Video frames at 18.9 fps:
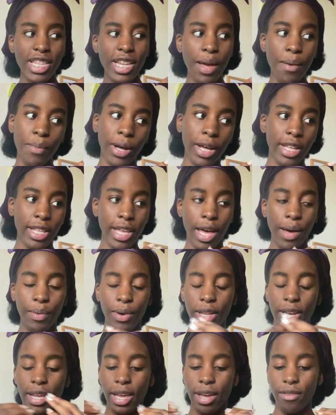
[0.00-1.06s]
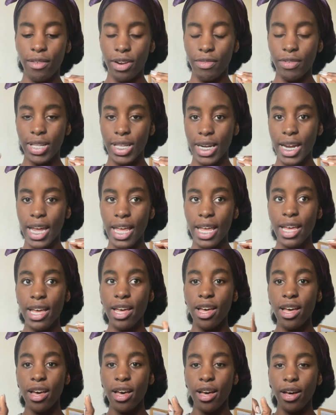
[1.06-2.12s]
But yeah, we're going to get ready for the day.
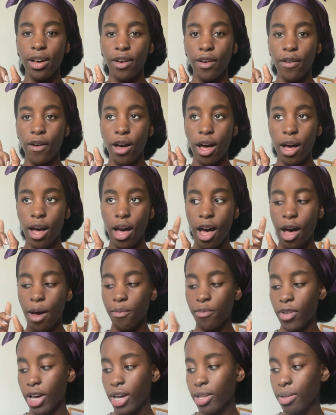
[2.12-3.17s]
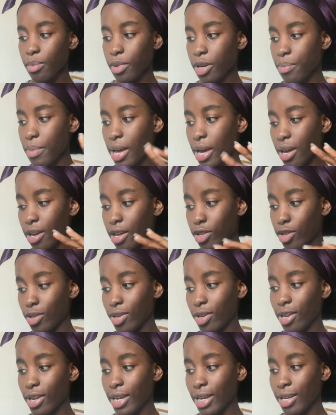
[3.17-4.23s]
First, I'm going to make a
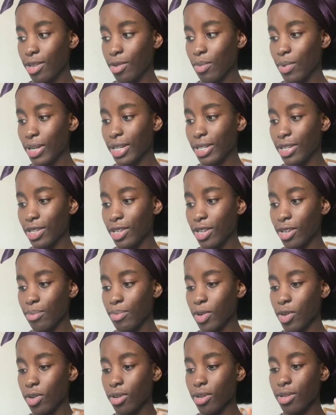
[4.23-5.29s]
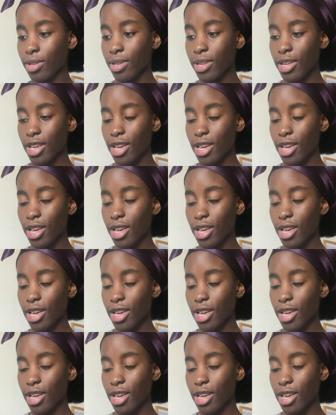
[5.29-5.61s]
to-do list of what I need to do, because